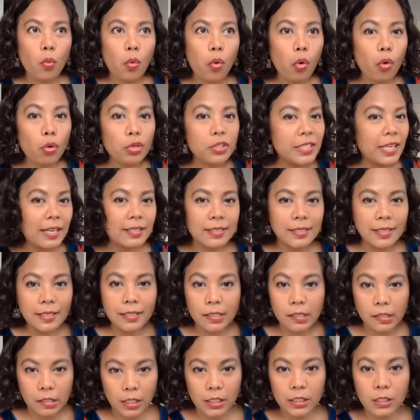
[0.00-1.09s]
Who says it
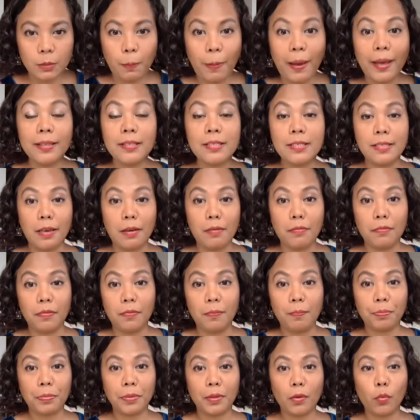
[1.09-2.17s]
is expensive?
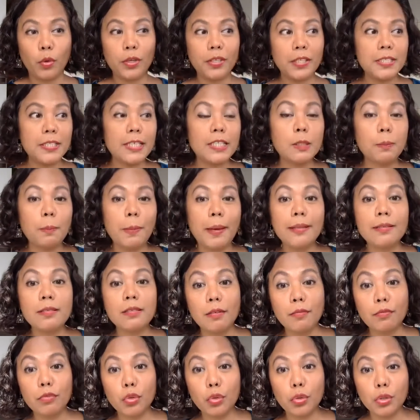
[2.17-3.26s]
What is
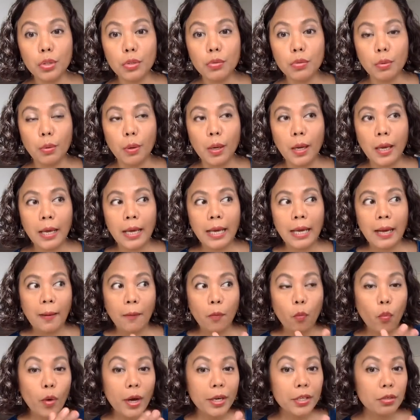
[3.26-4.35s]
expensive to you?
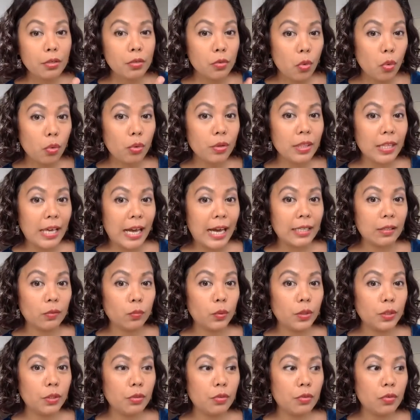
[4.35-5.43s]
When you know that,
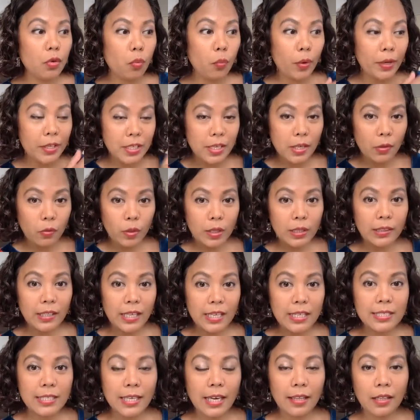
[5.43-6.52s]
when
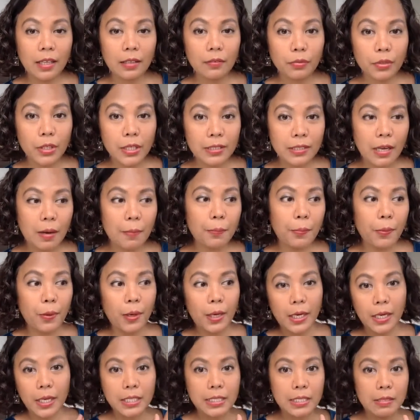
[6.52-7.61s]
they say that, for example, and
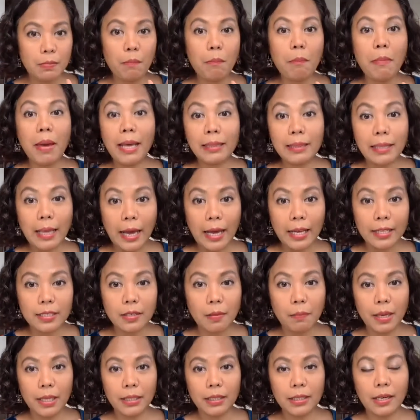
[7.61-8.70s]
it's a
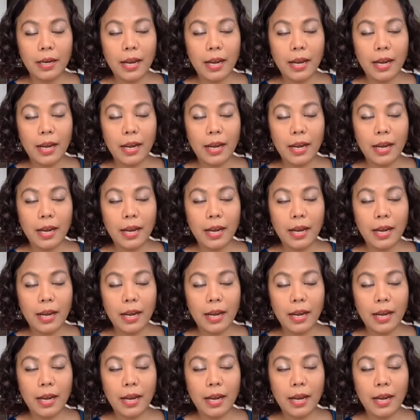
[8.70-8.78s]
meta